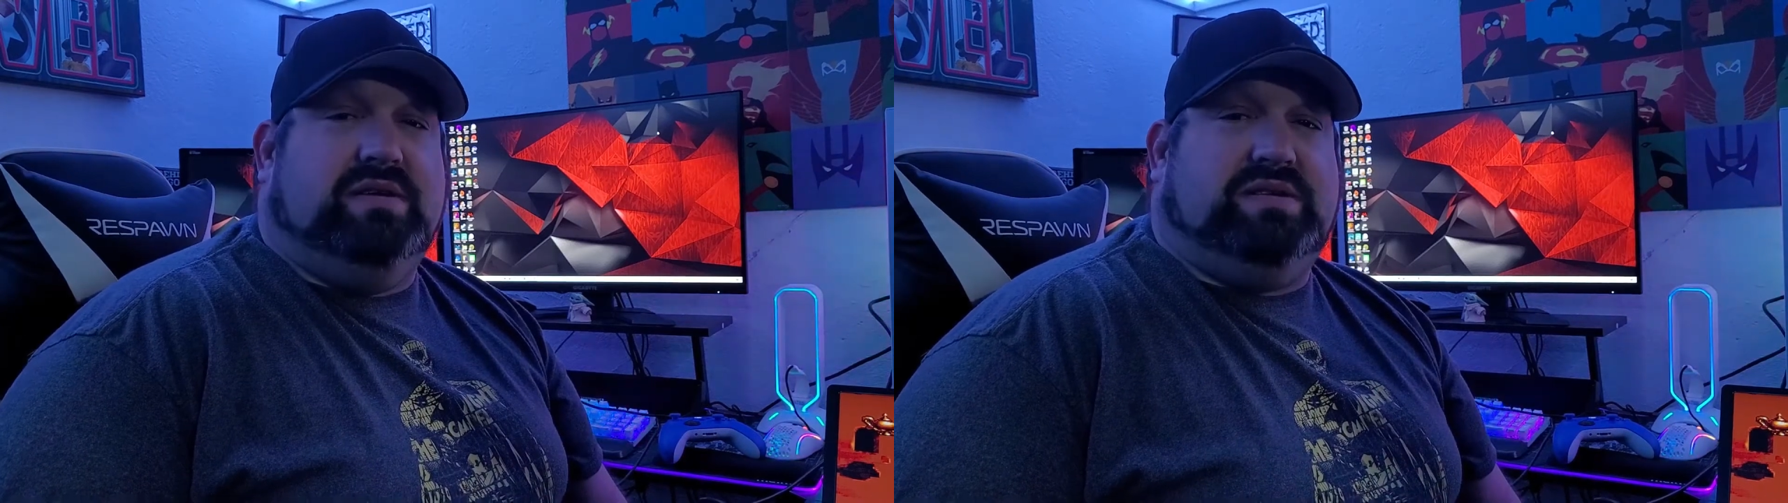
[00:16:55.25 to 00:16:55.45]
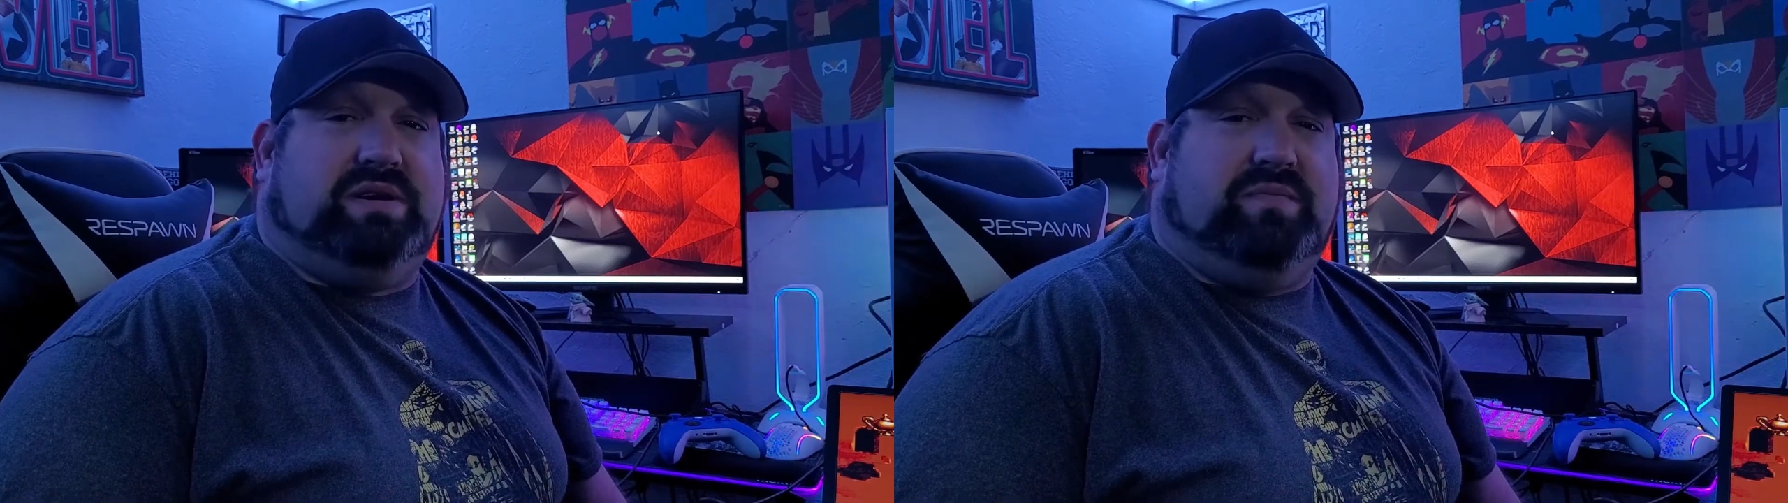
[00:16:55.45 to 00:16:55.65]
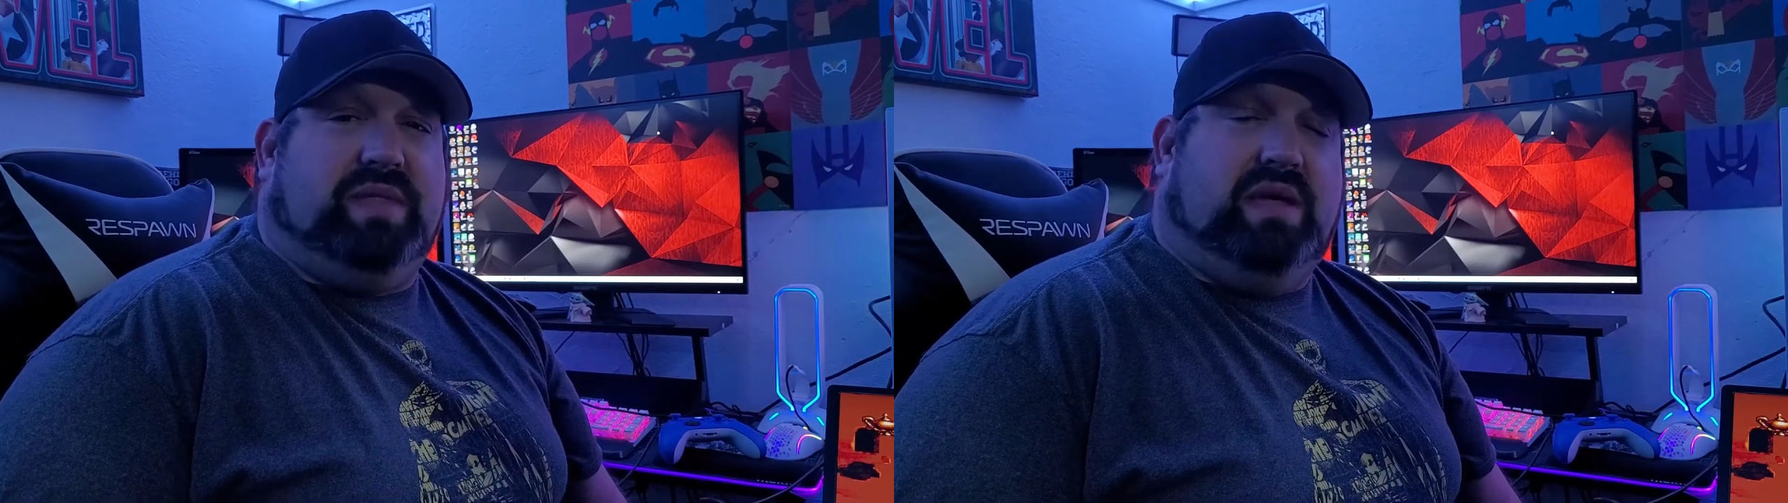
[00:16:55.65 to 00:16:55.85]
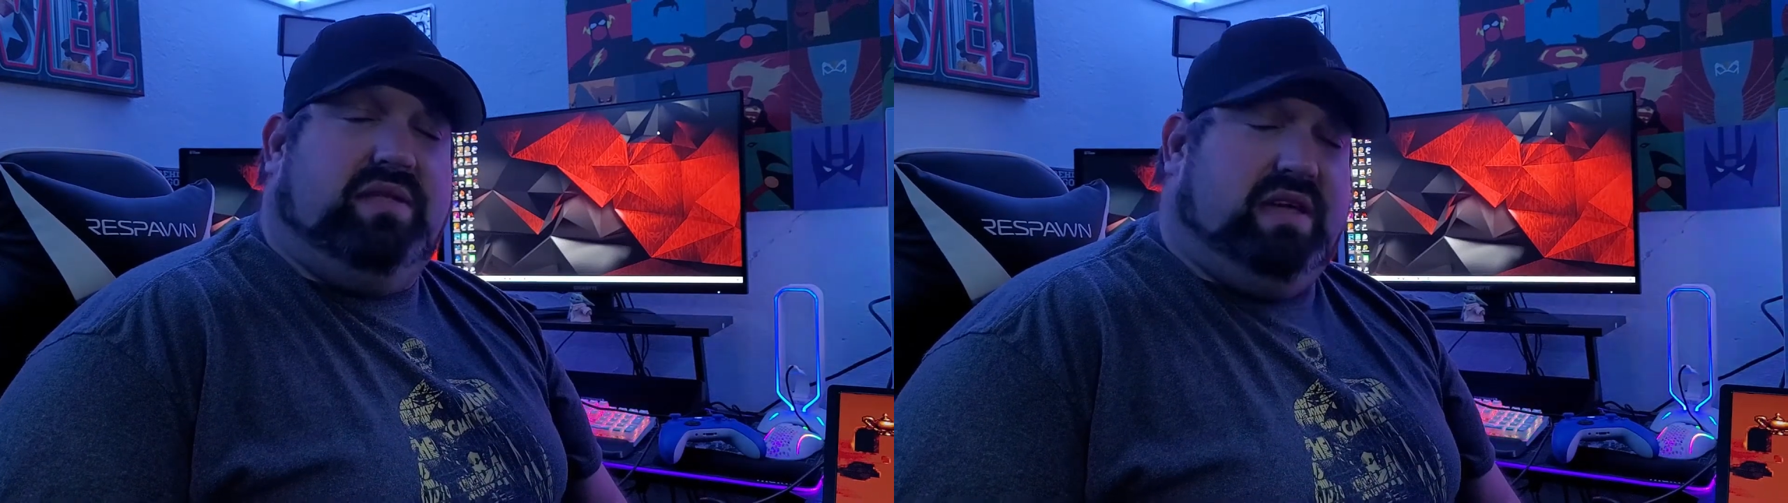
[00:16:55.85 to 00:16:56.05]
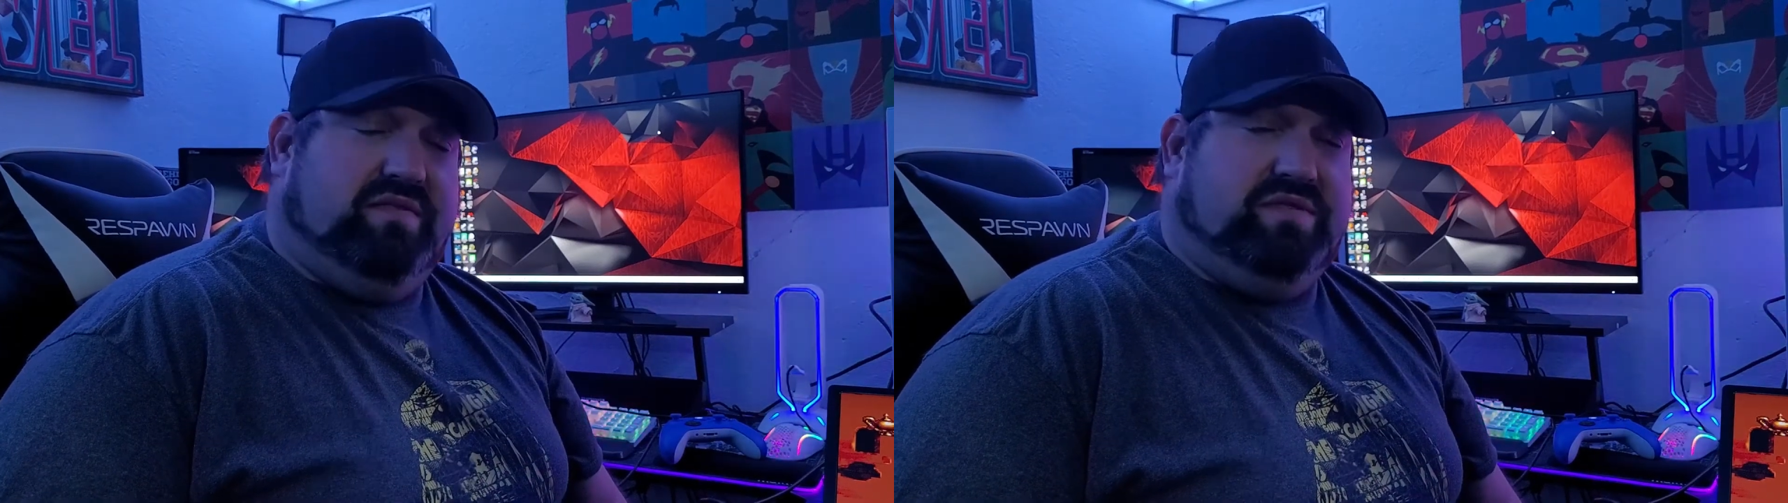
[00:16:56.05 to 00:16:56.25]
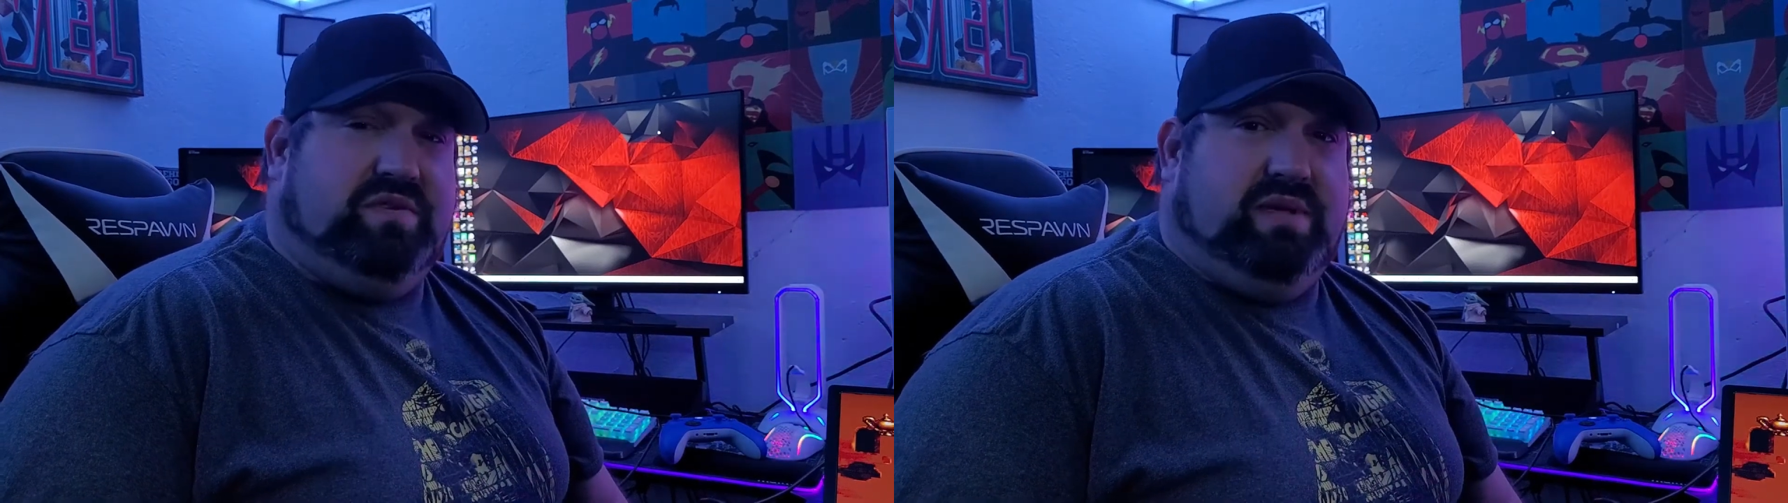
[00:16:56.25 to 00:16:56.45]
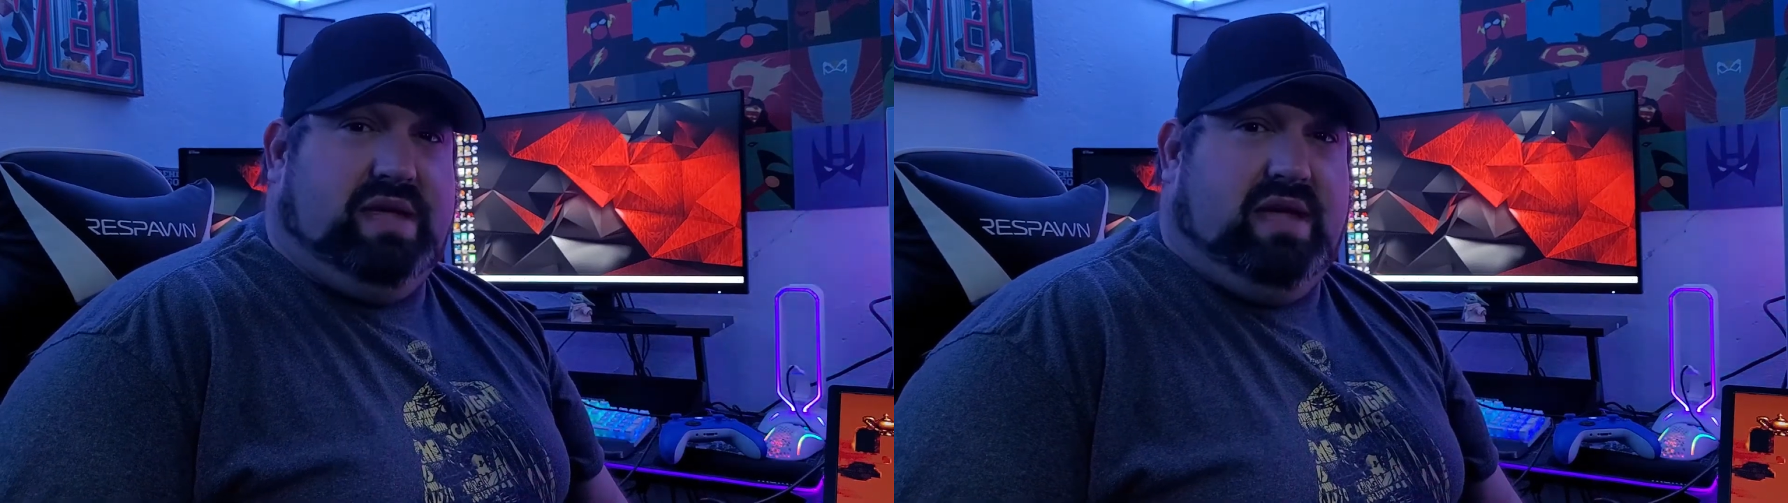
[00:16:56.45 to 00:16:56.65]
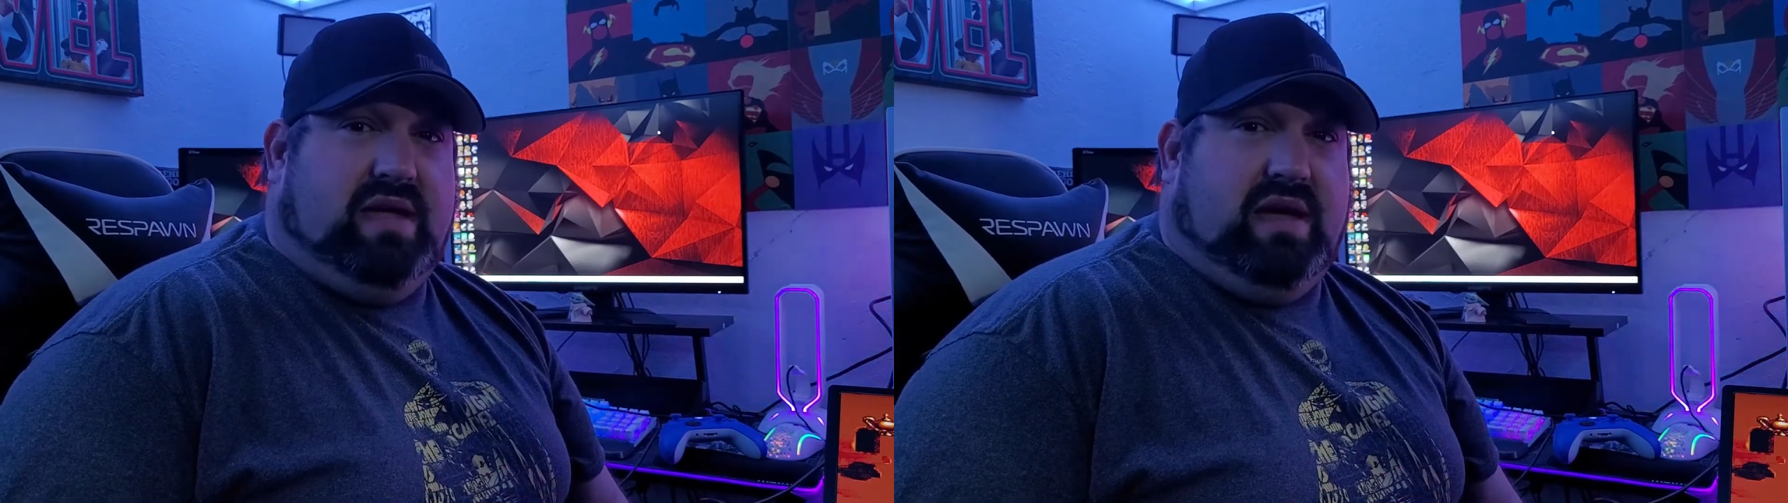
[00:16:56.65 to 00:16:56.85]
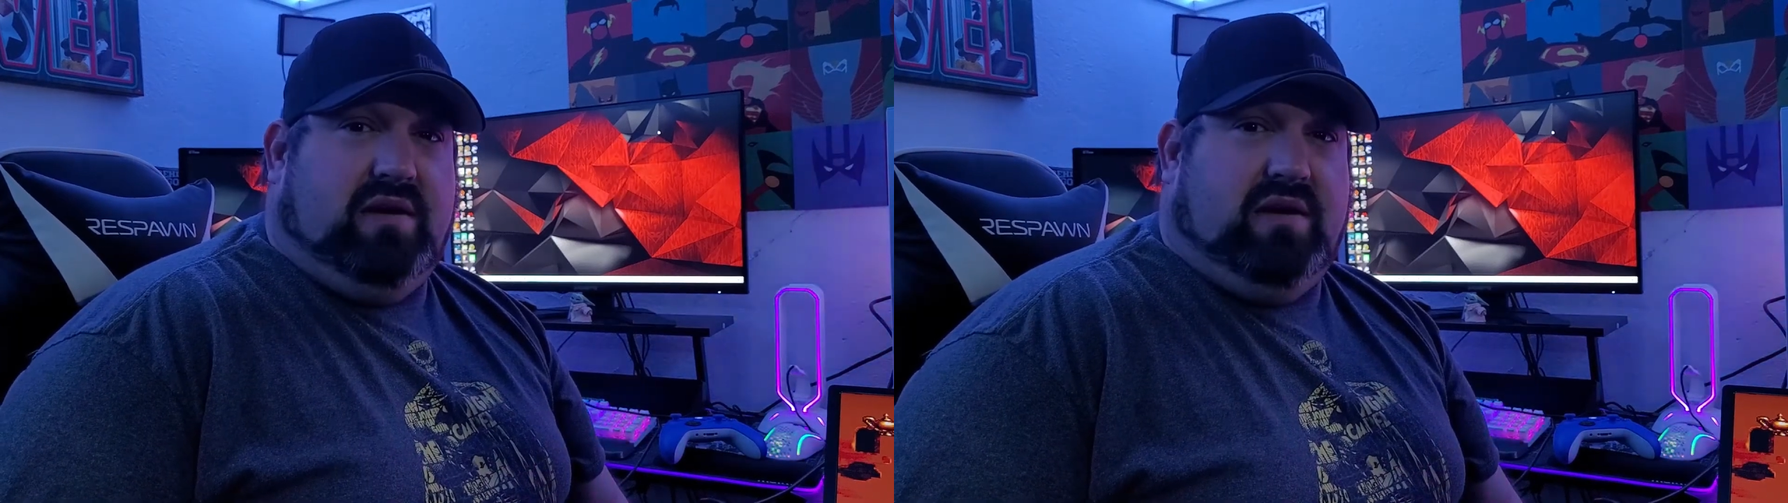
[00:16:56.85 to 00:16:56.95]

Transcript: So, thank you for joining me today.